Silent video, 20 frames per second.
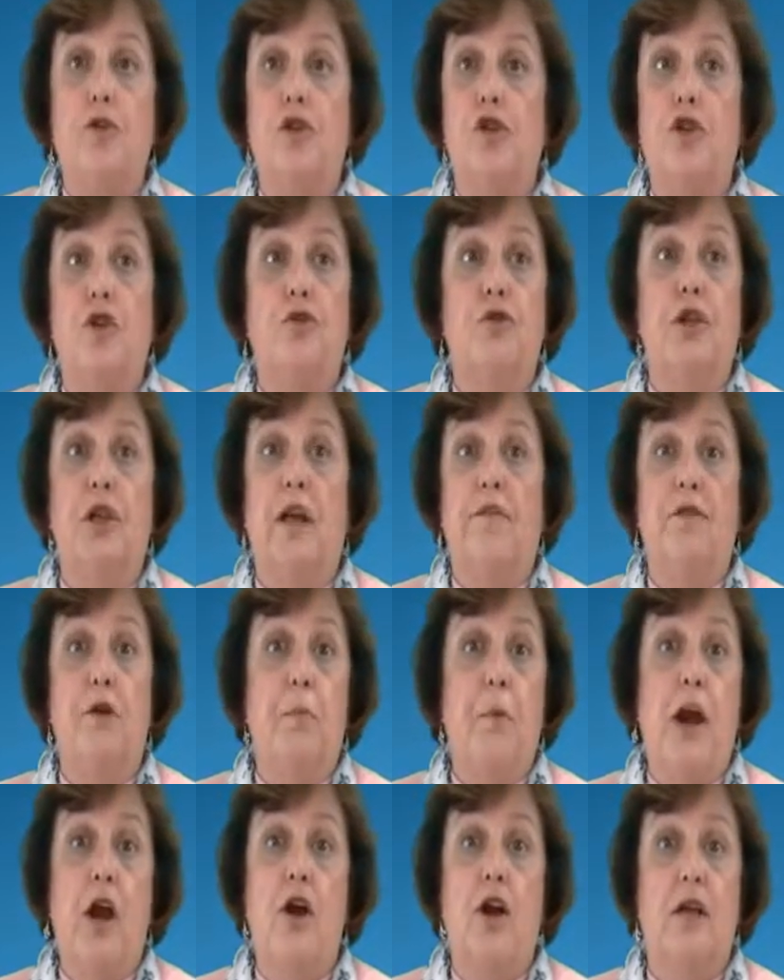Children love
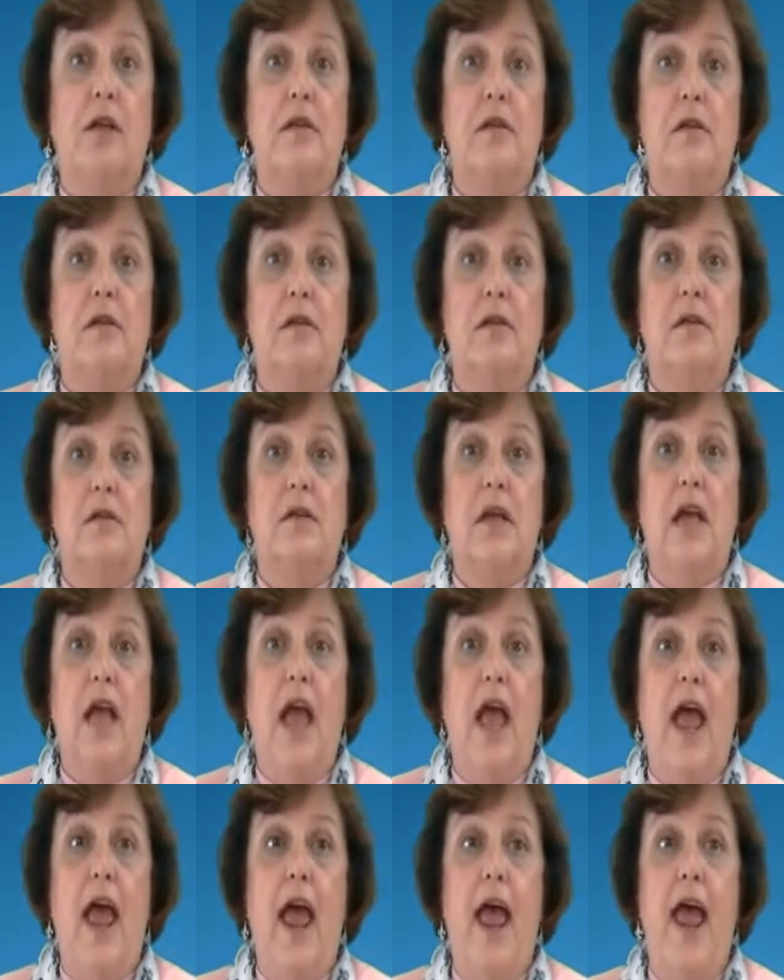their parents,
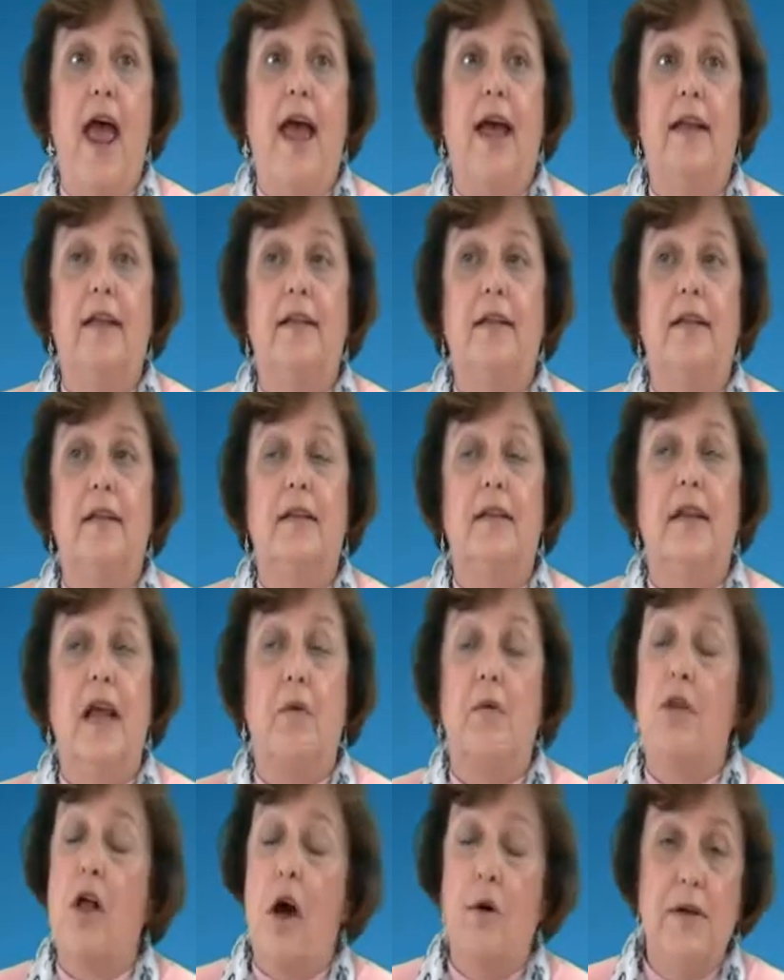and they
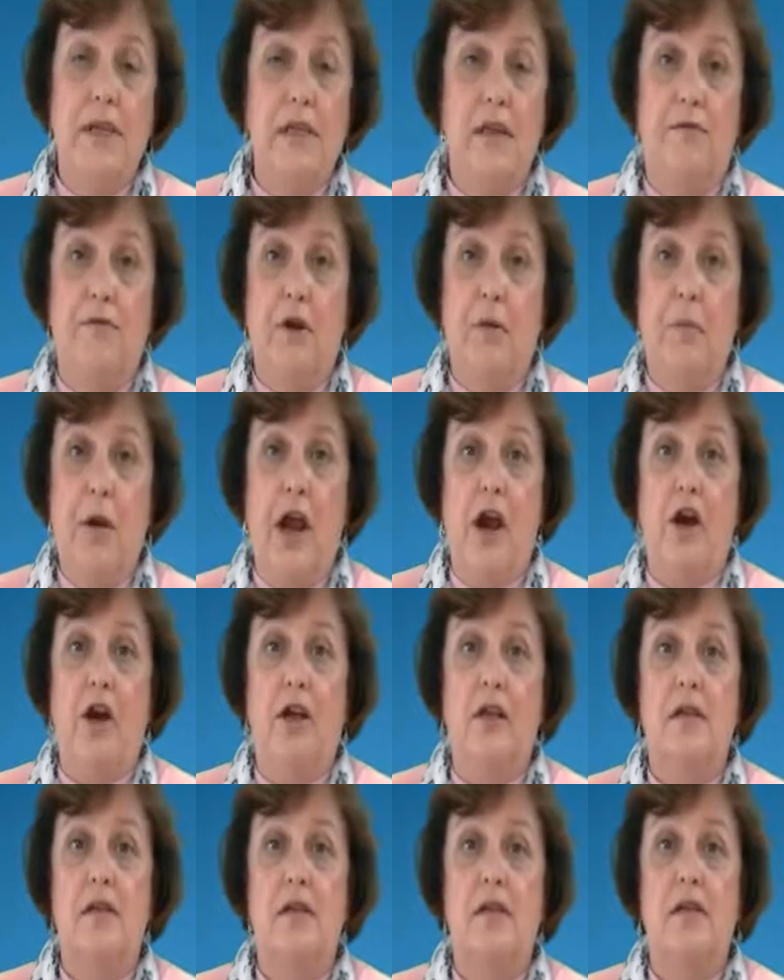will always love their
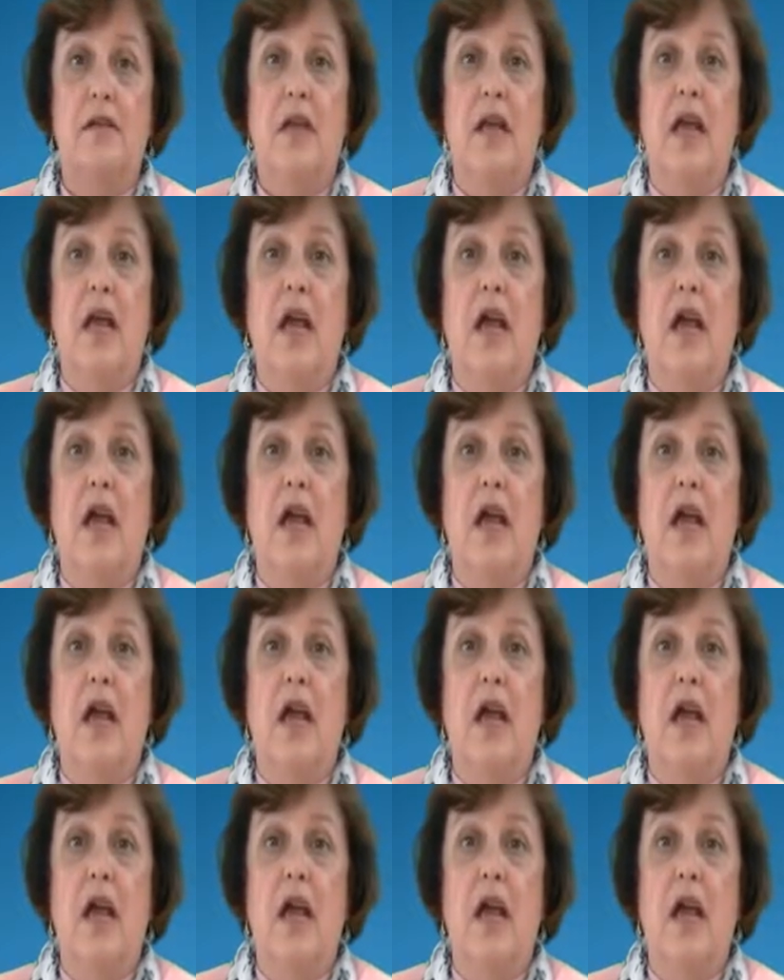parents,